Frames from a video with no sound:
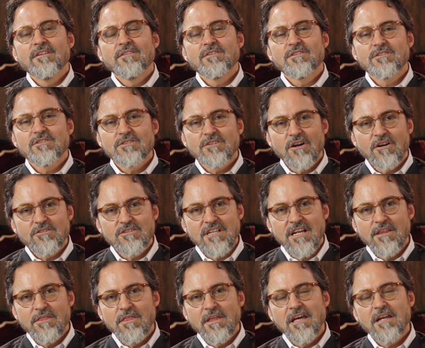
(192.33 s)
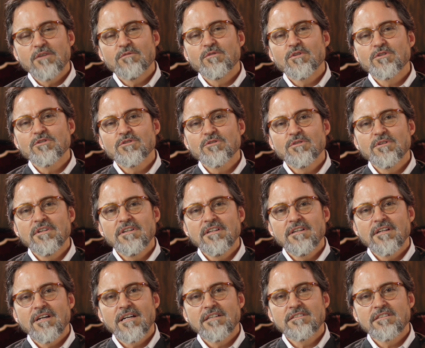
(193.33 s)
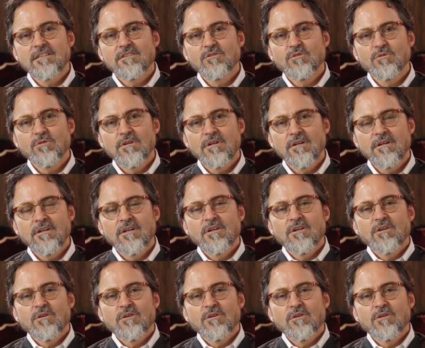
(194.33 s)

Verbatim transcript: This is our 10th anniversary at Zaytuna.